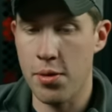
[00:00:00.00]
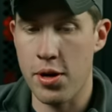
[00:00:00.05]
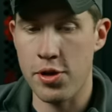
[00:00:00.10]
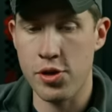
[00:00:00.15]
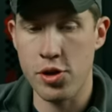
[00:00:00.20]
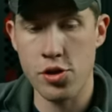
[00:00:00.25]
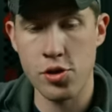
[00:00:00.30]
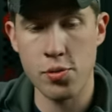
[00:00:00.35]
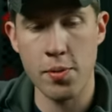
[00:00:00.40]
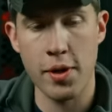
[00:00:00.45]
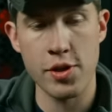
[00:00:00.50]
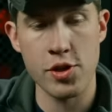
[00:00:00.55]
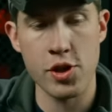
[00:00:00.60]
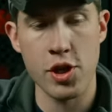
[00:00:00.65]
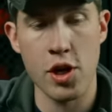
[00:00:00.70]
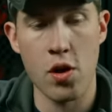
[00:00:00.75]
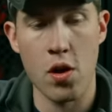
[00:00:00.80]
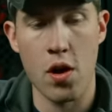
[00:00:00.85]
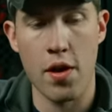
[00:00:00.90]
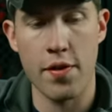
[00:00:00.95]
pressure switch
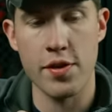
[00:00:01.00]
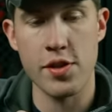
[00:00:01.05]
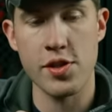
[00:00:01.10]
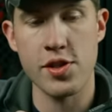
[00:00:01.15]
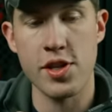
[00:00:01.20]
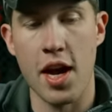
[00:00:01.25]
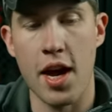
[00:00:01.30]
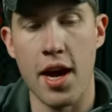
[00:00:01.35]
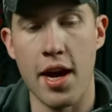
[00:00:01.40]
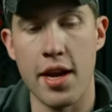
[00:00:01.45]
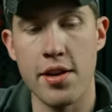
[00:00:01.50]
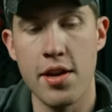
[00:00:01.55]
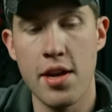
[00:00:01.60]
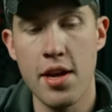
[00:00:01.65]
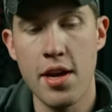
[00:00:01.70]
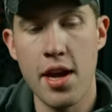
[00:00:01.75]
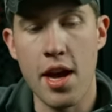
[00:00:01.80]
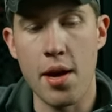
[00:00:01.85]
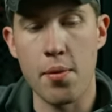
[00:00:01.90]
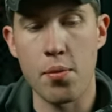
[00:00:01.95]
here on the side,
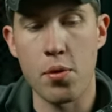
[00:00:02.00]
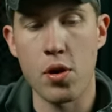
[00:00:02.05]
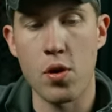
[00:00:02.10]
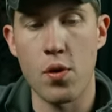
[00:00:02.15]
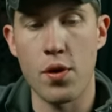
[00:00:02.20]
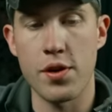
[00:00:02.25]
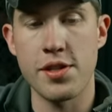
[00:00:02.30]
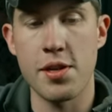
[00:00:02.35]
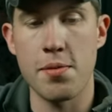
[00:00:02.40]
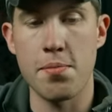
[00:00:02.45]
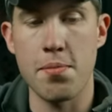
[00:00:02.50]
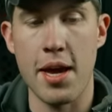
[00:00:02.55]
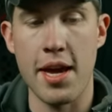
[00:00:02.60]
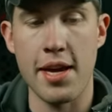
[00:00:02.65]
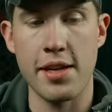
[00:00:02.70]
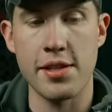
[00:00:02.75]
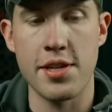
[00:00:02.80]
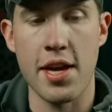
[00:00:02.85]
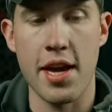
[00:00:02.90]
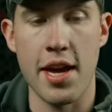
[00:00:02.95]
and we're going to
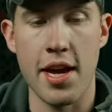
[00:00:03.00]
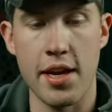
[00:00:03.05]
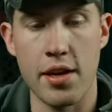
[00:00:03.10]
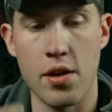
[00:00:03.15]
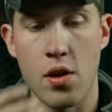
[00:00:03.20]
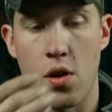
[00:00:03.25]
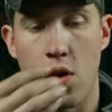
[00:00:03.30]
maintain